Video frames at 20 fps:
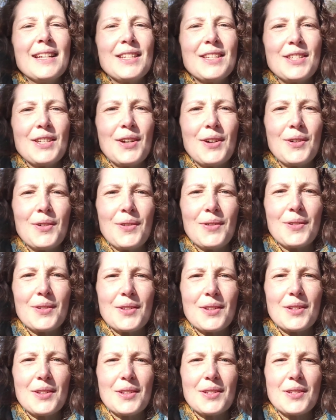So
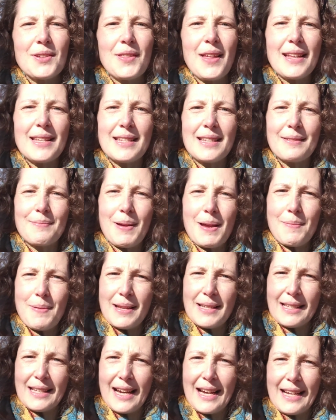that's my
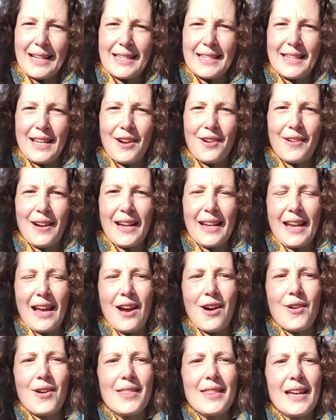best guidance there right
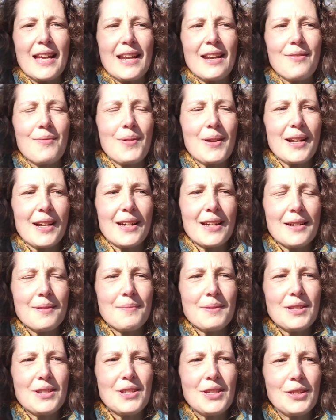now. And then when it
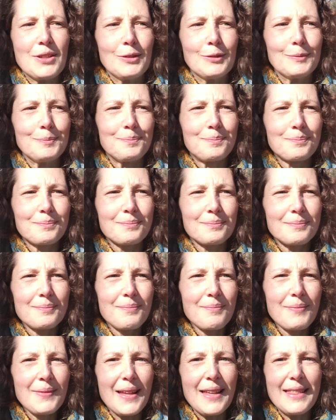comes to
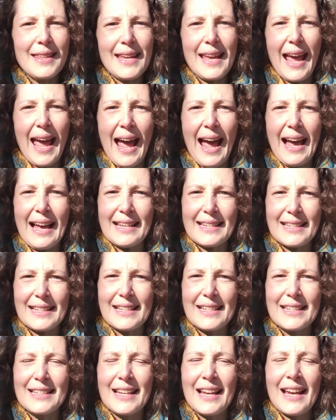the
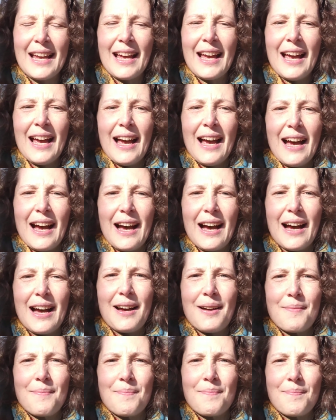asks,
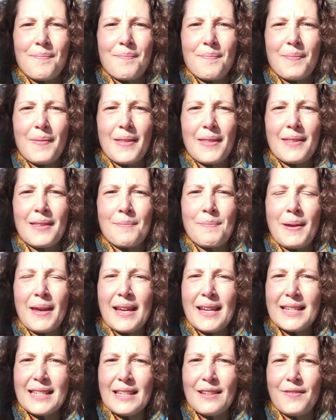the
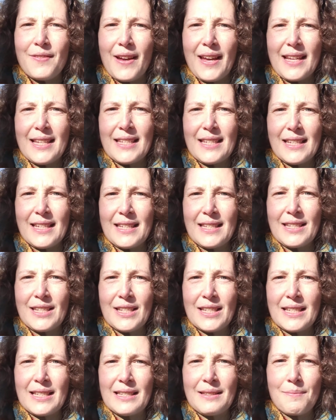biggest advice is
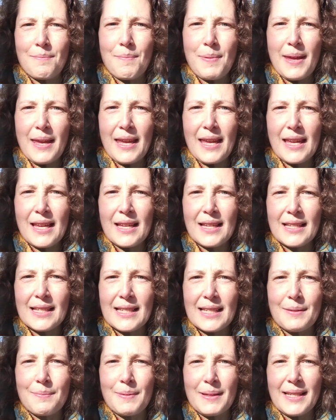just be
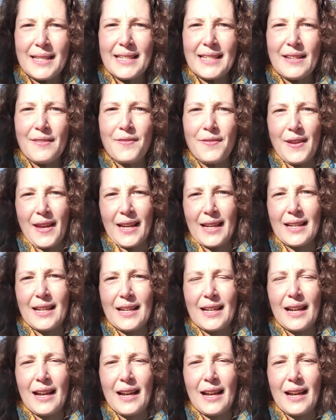specific.